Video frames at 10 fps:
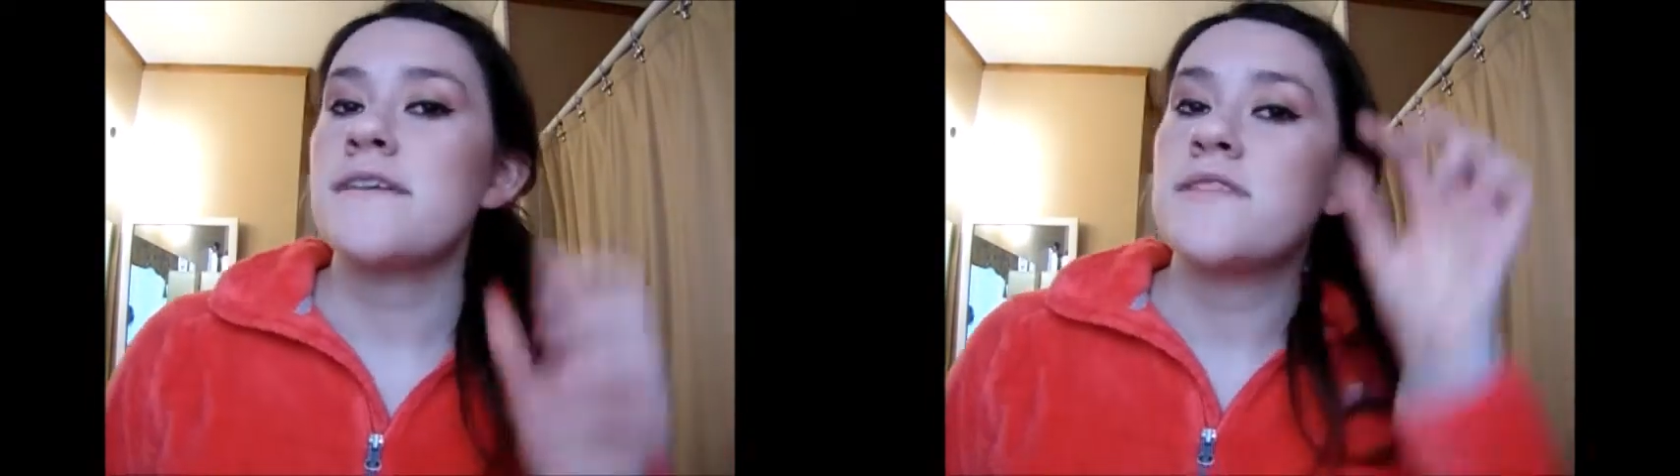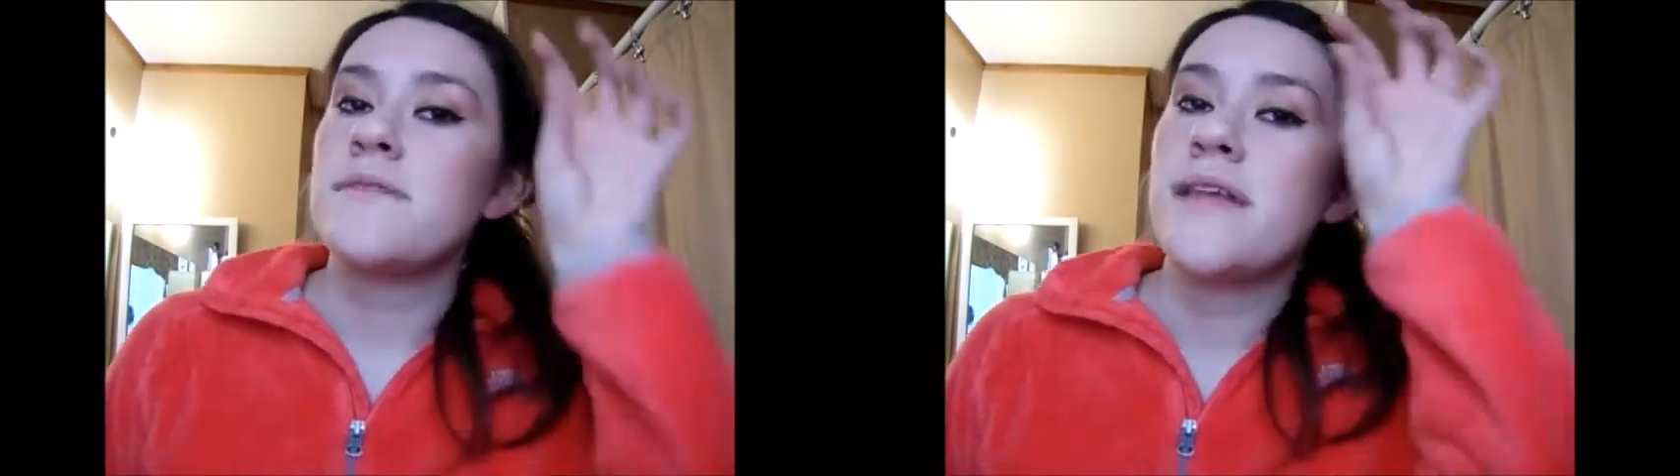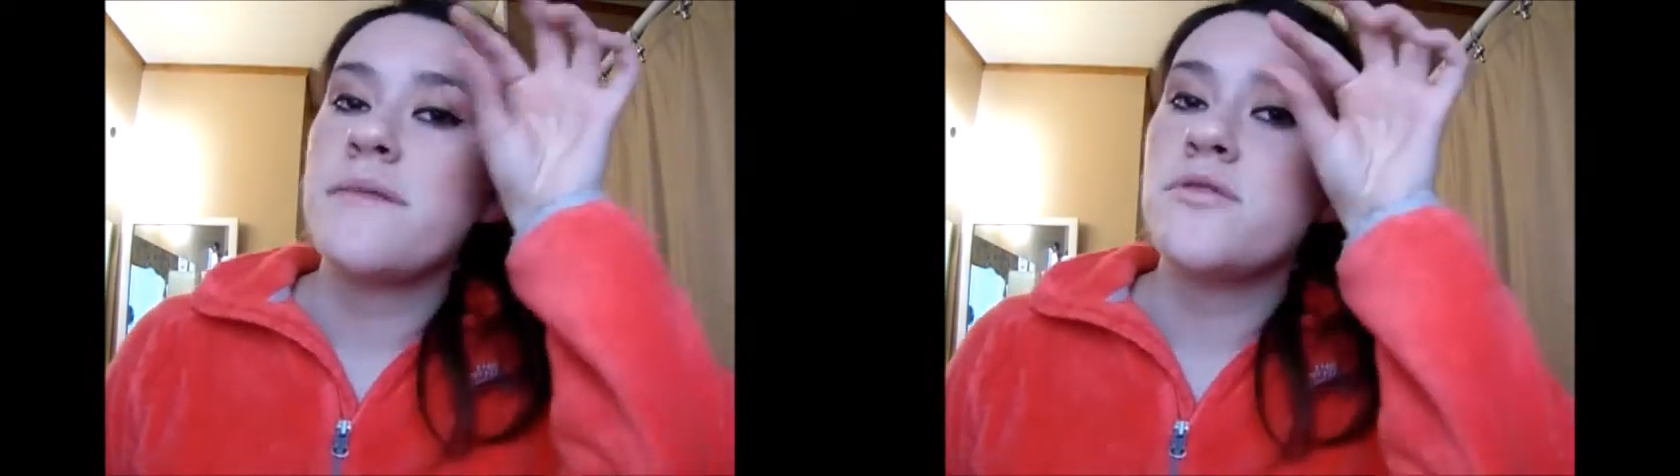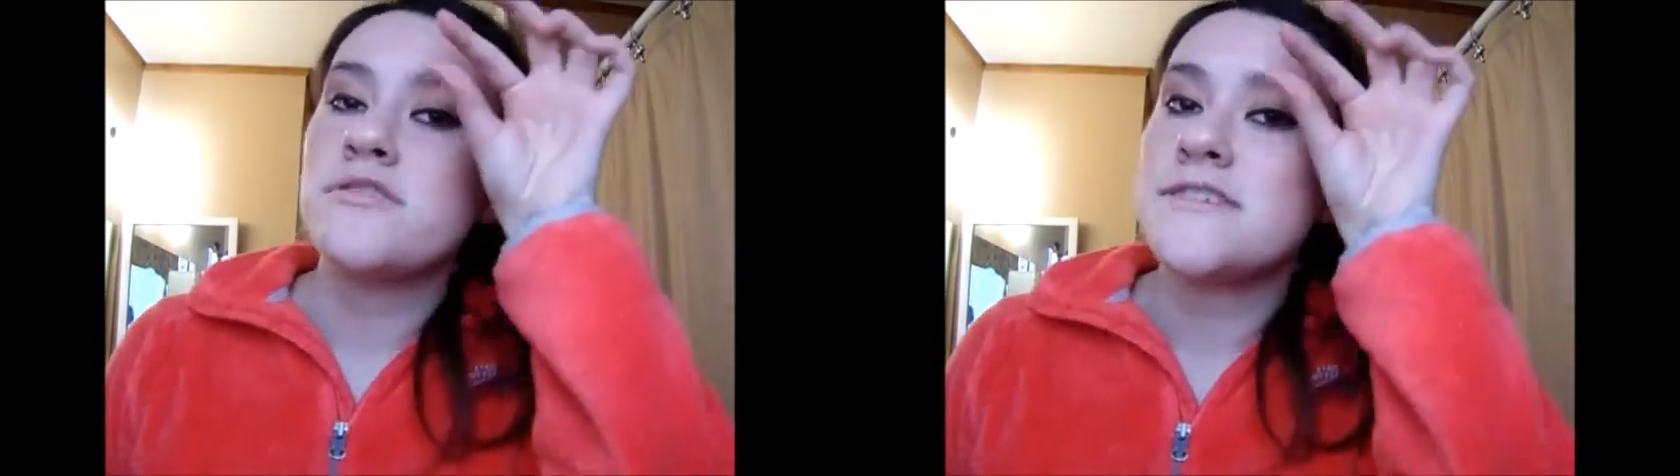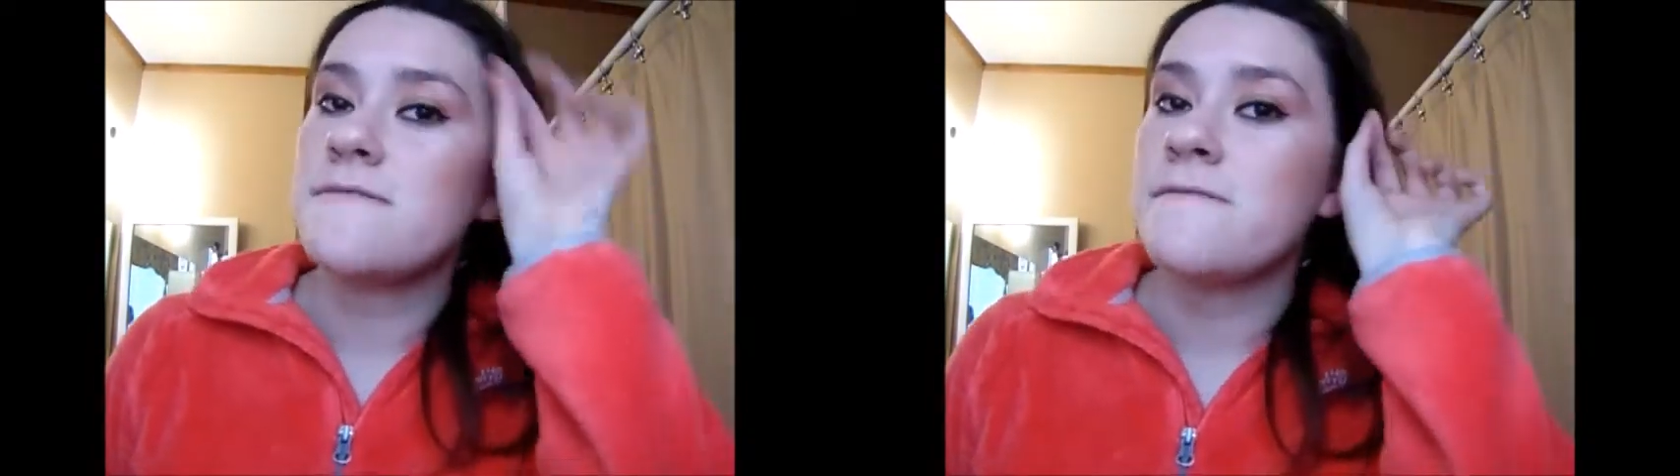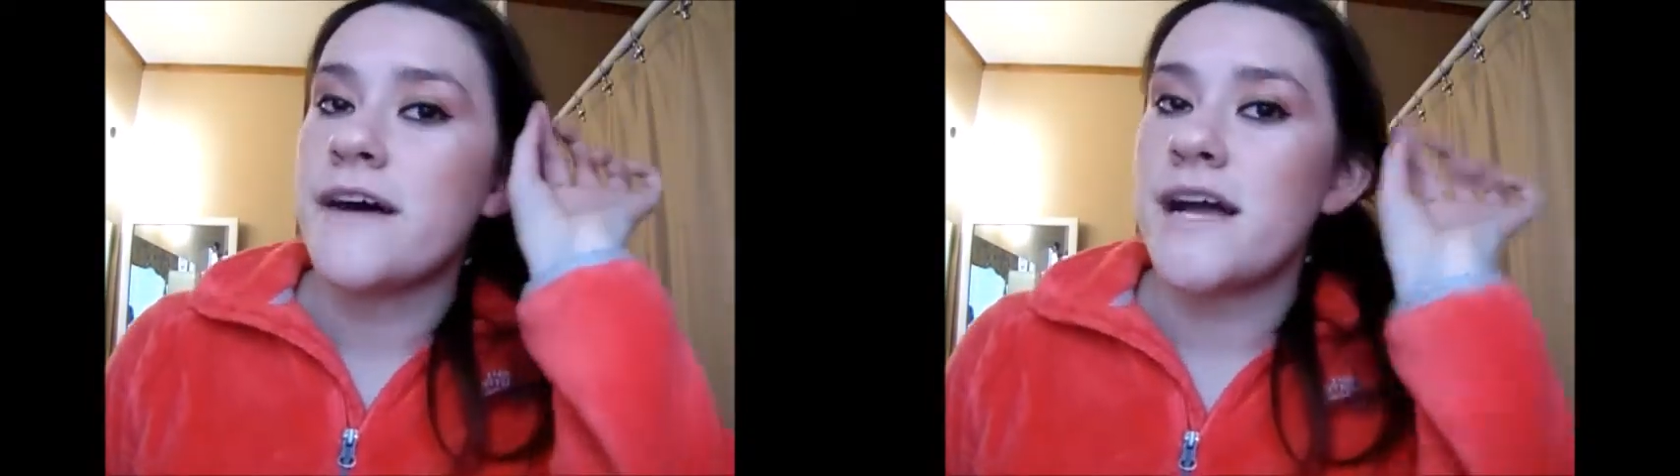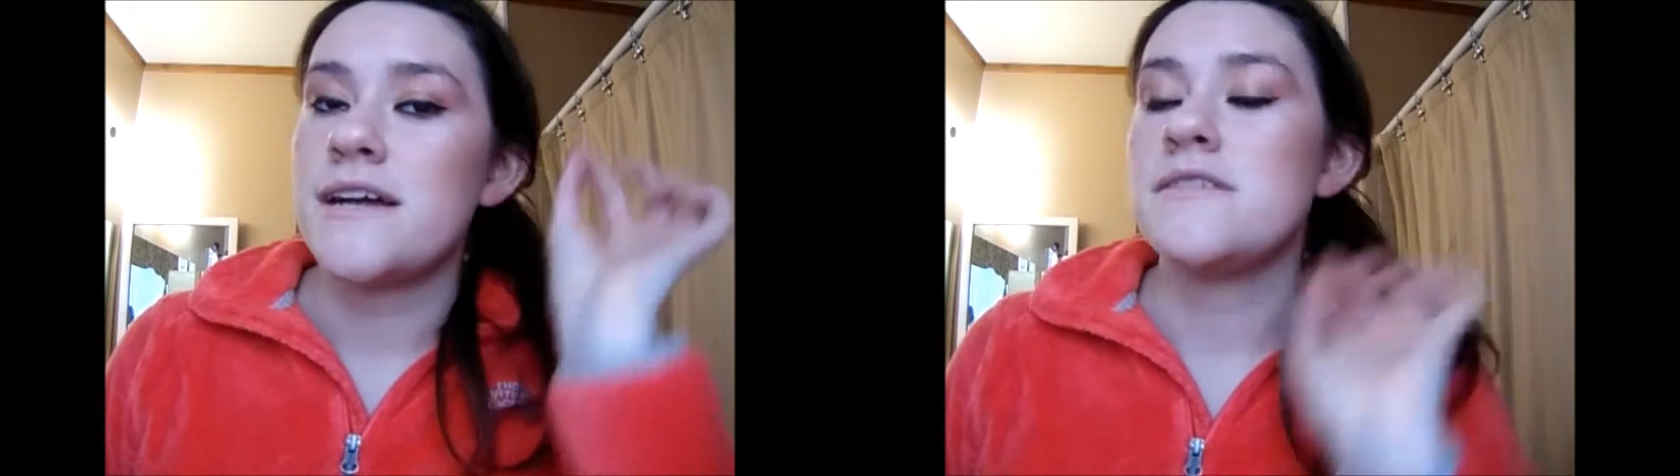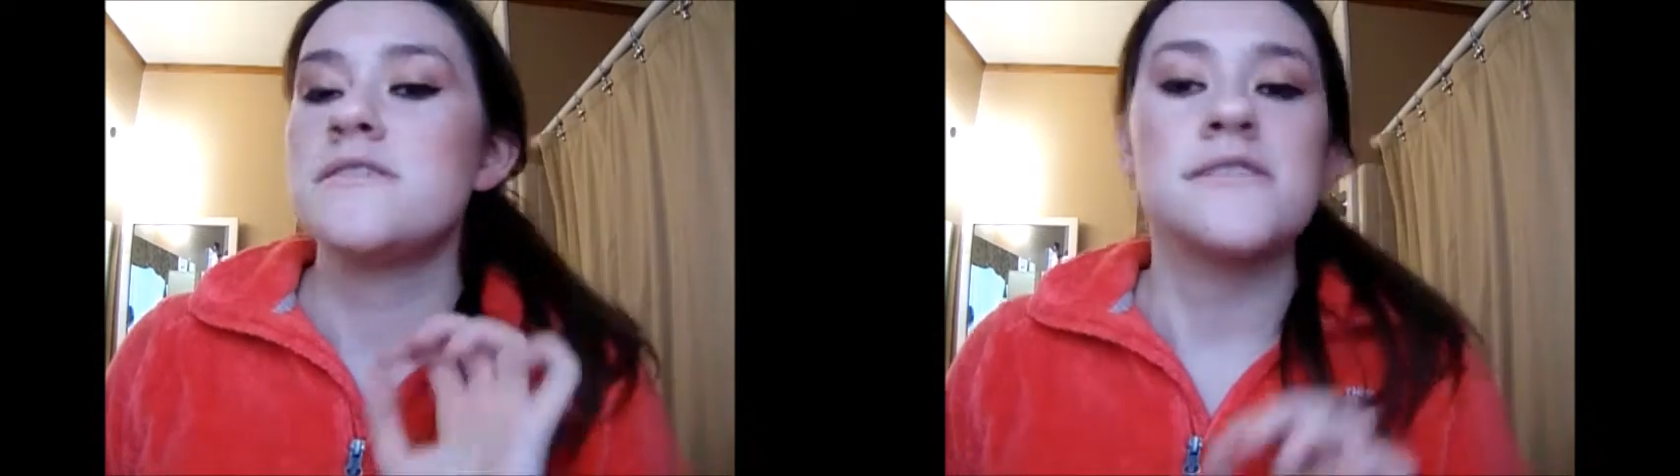give them that more
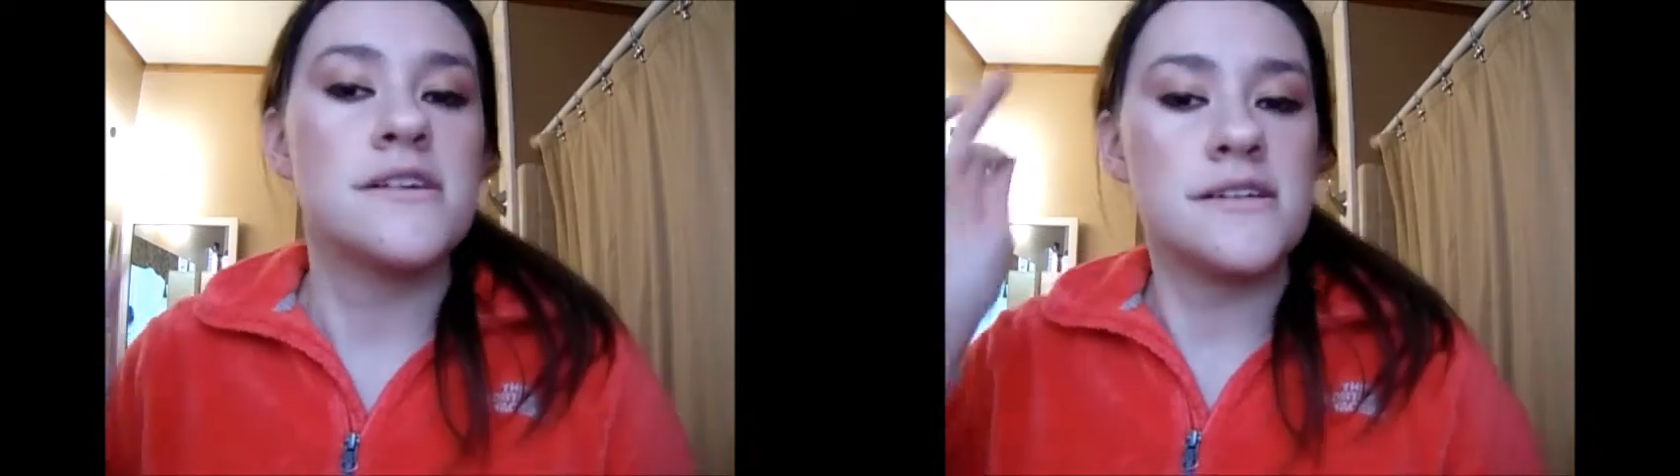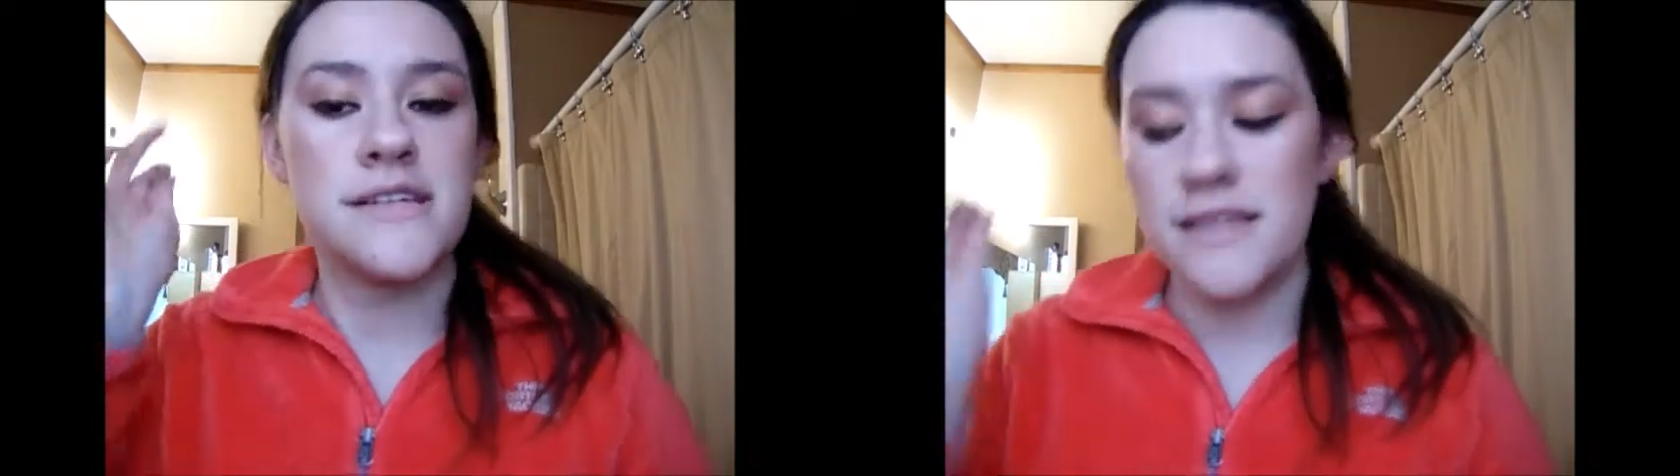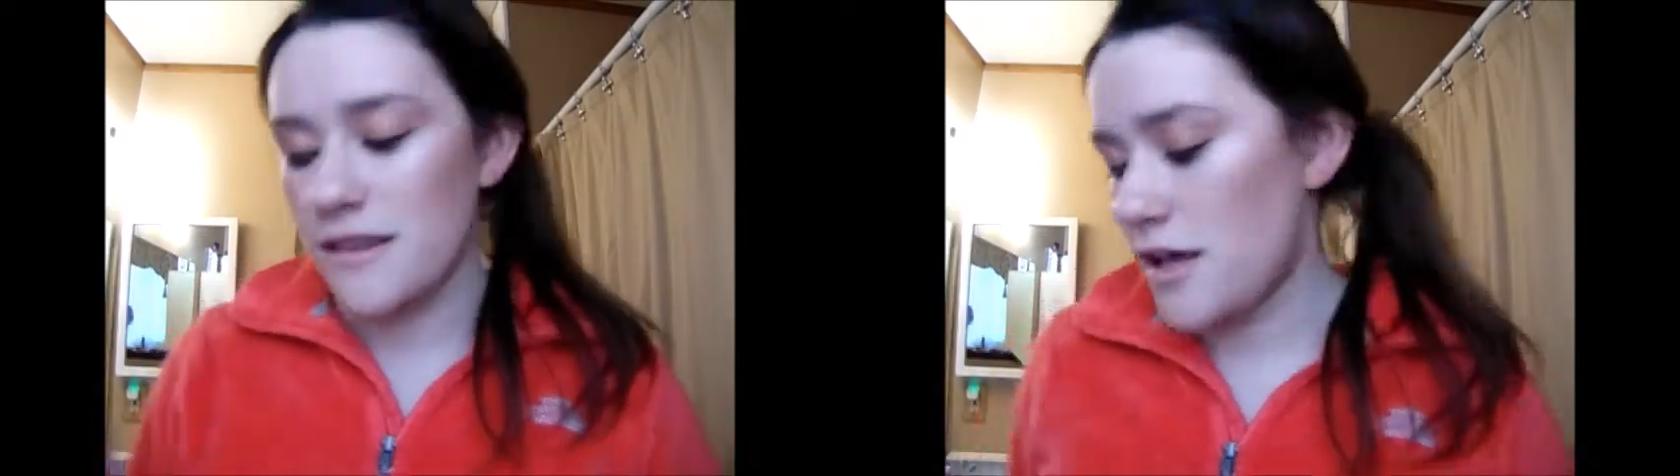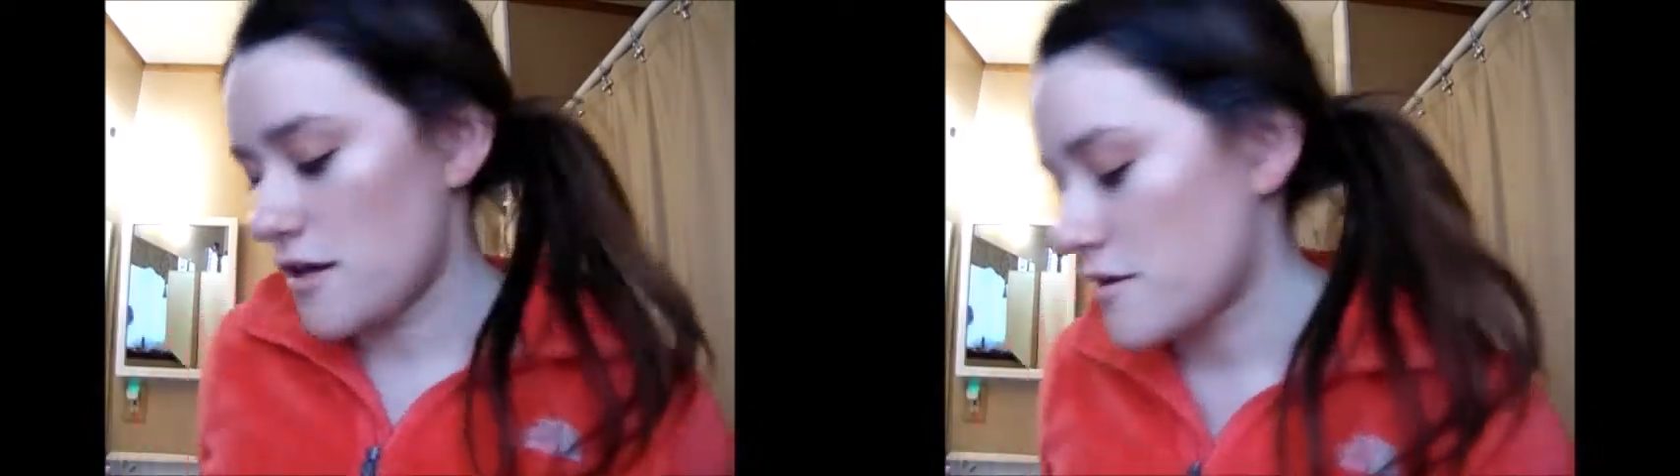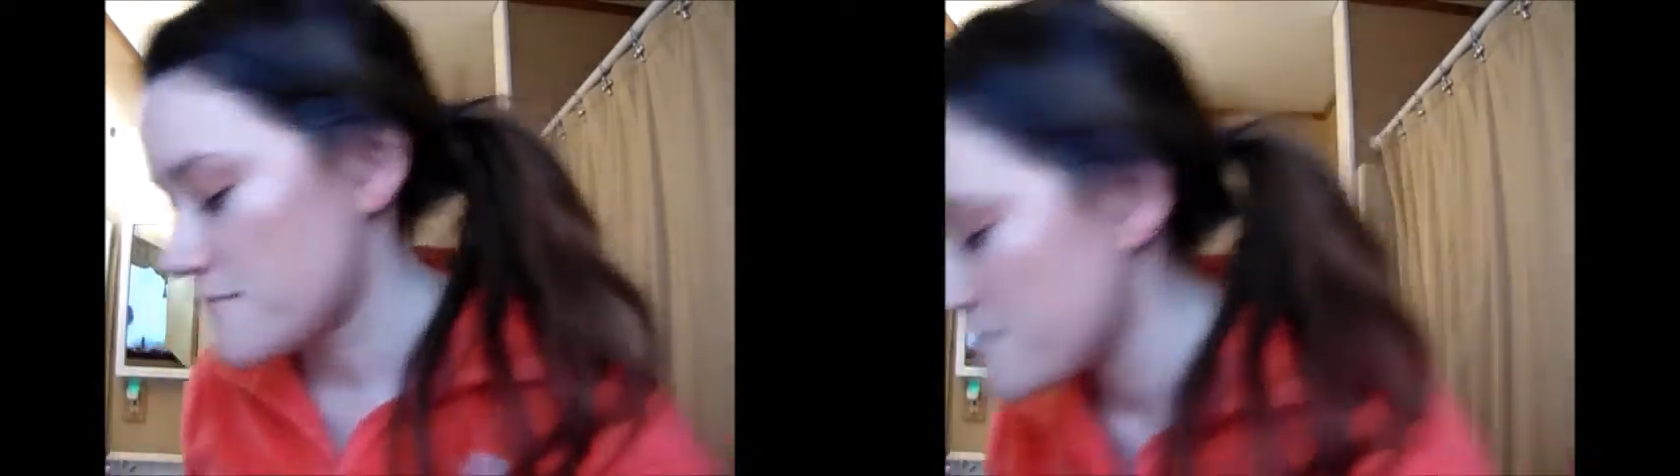defined, clean look.